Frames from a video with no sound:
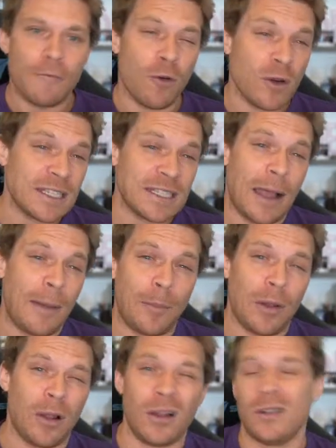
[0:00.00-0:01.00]
for
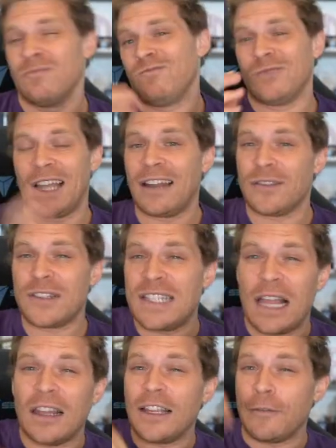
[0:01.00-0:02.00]
example, kind of
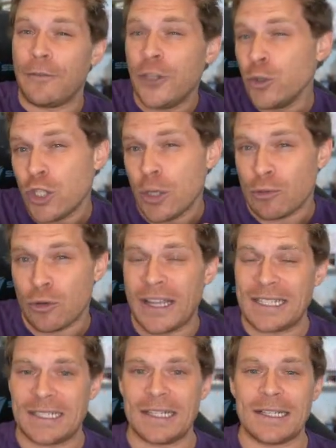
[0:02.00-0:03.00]
selling future
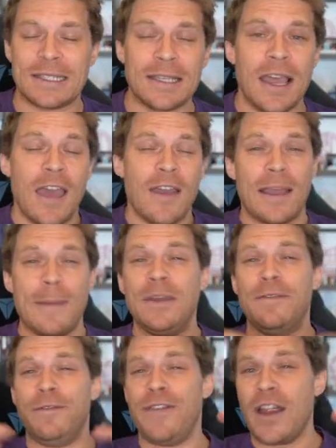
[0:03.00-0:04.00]
prices, can
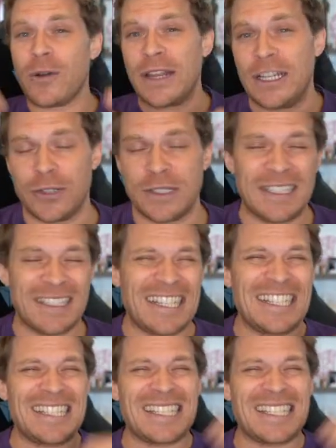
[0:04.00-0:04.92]
be very interesting. It's an